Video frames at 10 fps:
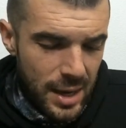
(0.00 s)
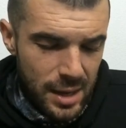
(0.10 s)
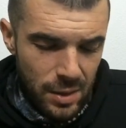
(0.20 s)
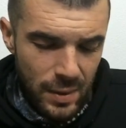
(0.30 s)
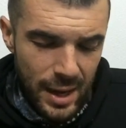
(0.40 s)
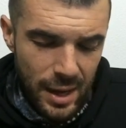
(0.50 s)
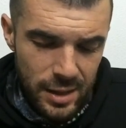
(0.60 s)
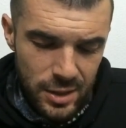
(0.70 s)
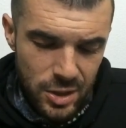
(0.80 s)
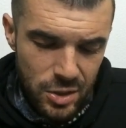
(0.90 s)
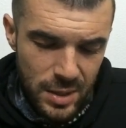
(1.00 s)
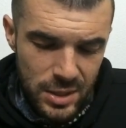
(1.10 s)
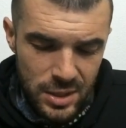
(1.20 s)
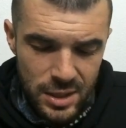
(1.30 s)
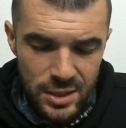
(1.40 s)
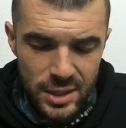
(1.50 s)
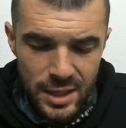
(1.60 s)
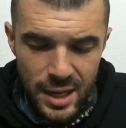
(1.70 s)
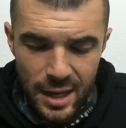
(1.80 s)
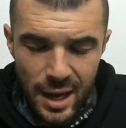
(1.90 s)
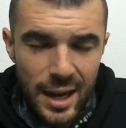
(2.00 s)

and the reality of the situation is is that